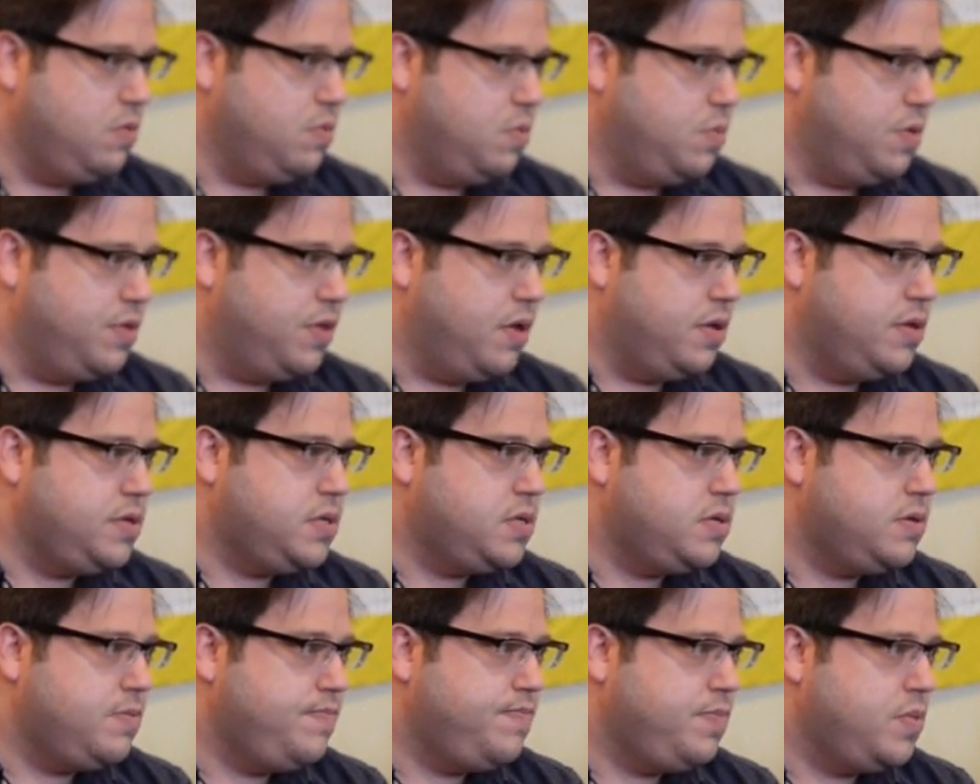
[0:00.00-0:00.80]
with
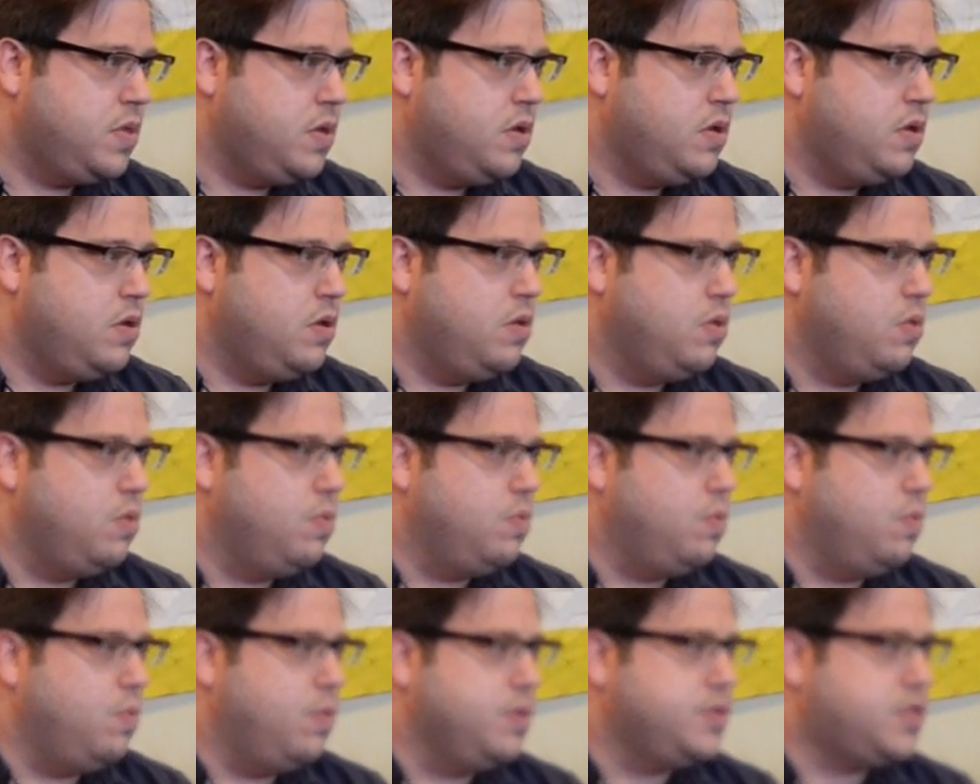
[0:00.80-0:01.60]
us
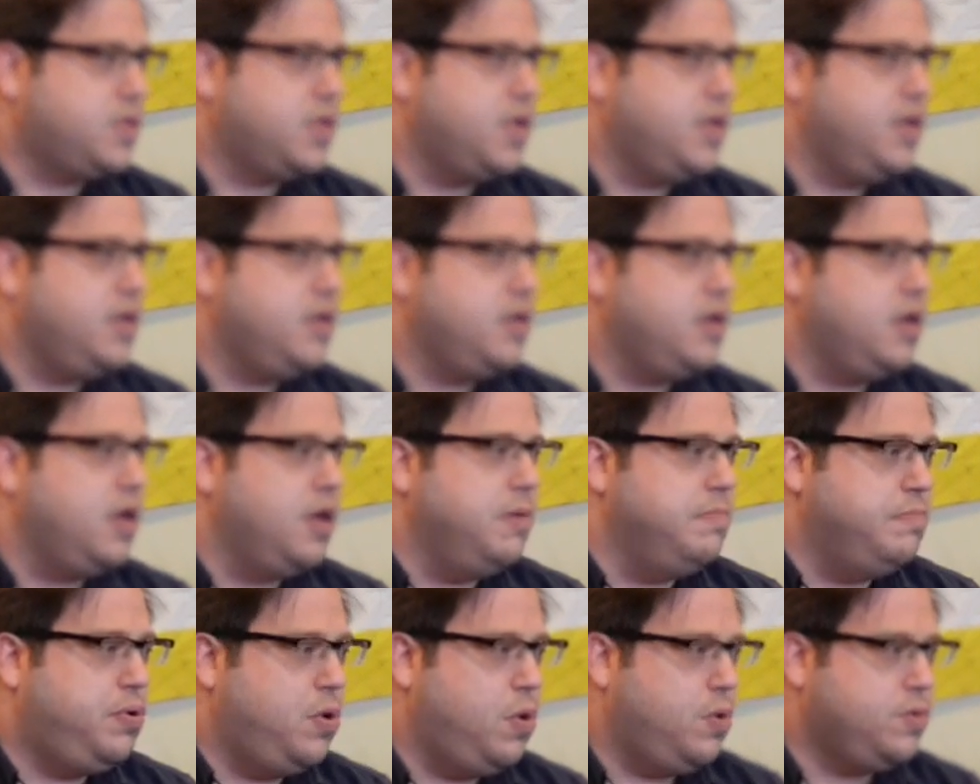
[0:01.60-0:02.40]
was the
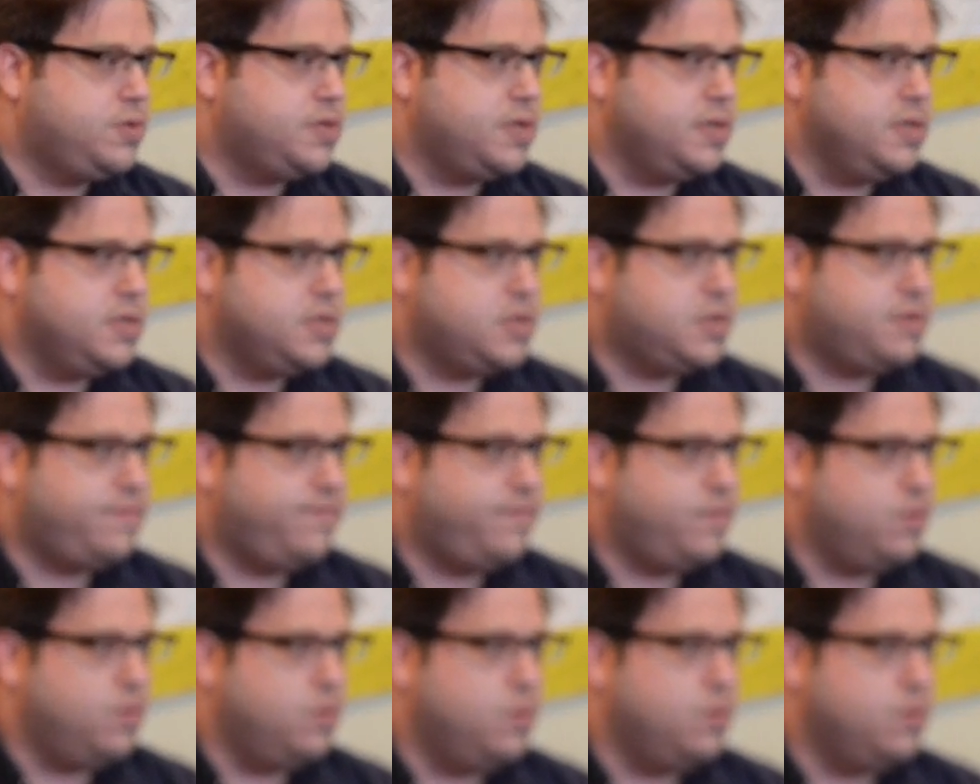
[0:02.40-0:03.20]
importance
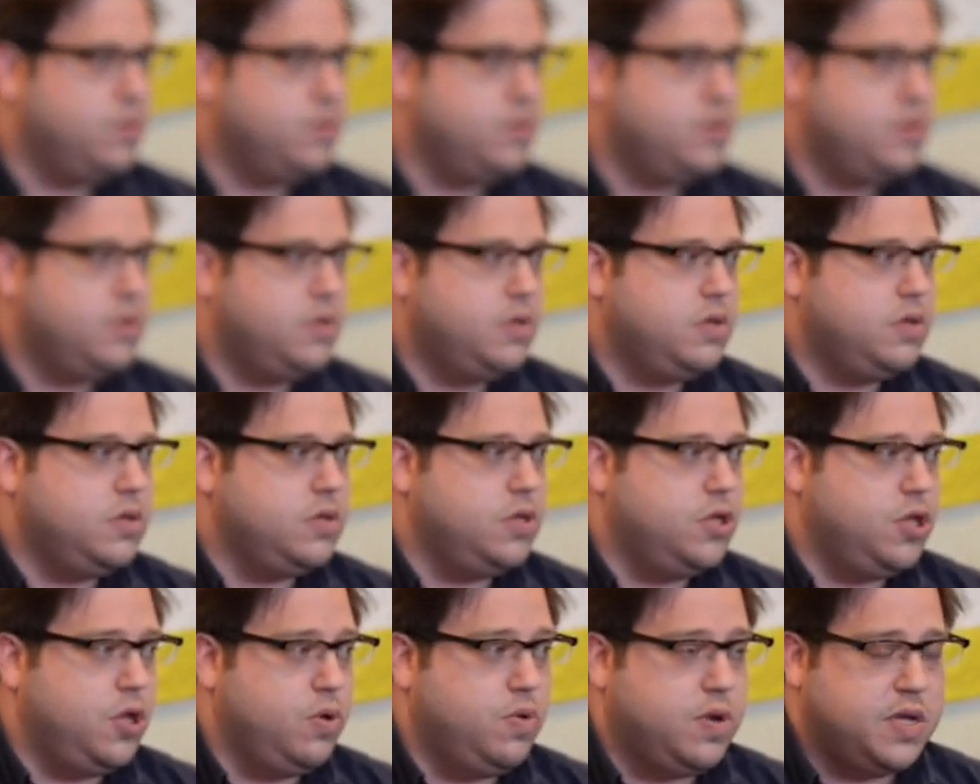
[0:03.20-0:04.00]
for
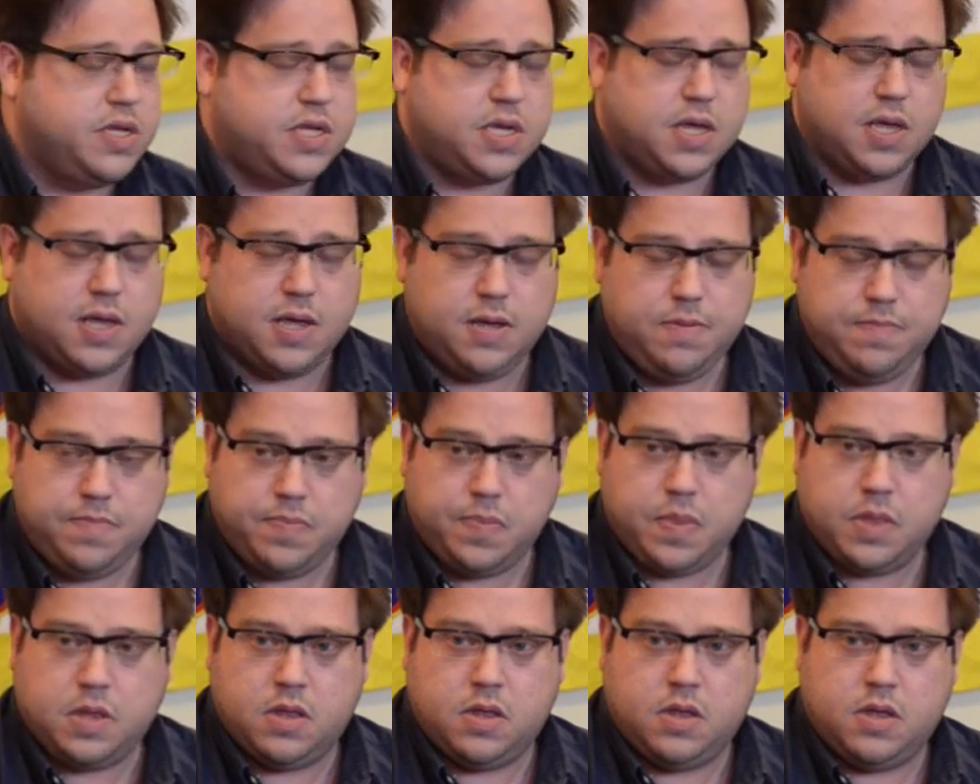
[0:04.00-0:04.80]
unity,
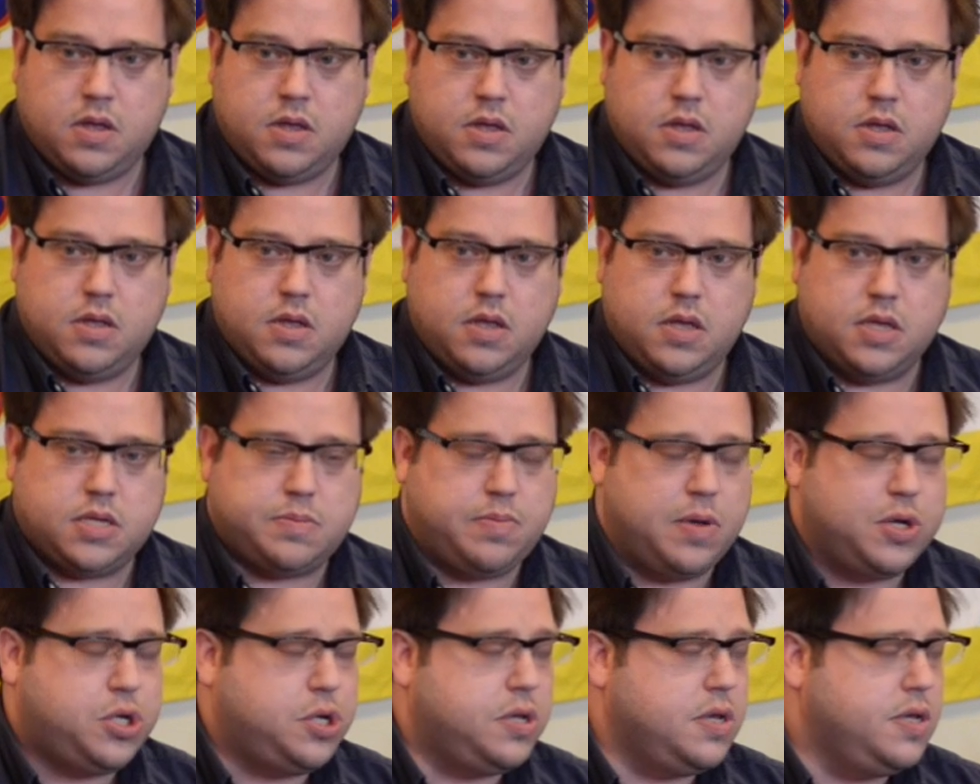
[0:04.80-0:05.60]

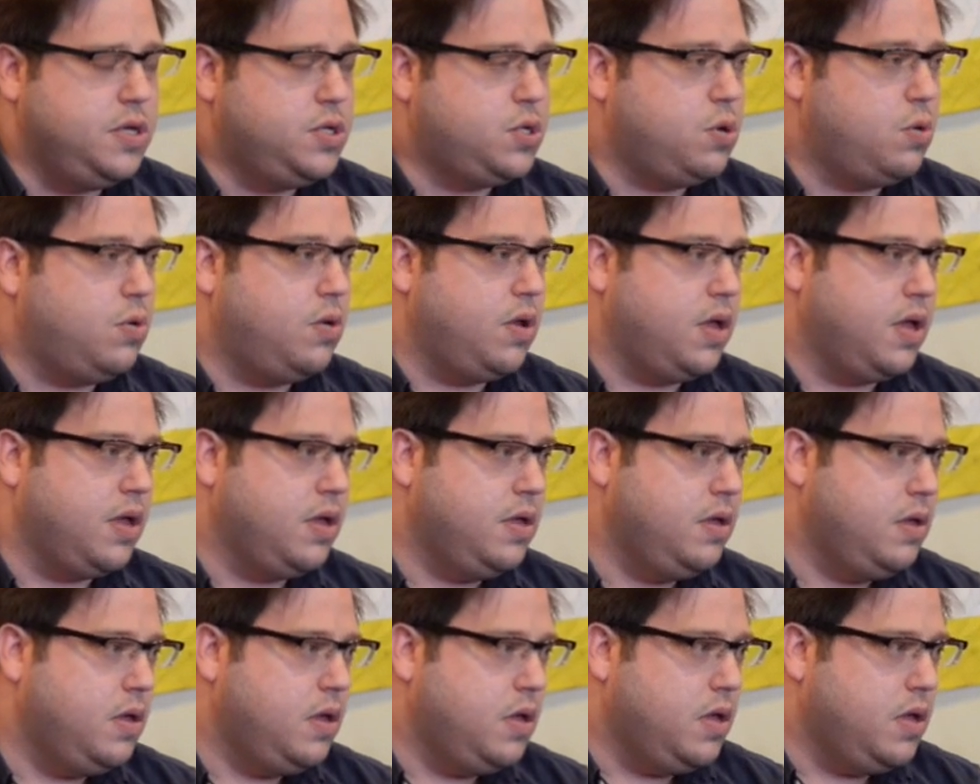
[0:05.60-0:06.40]
especially during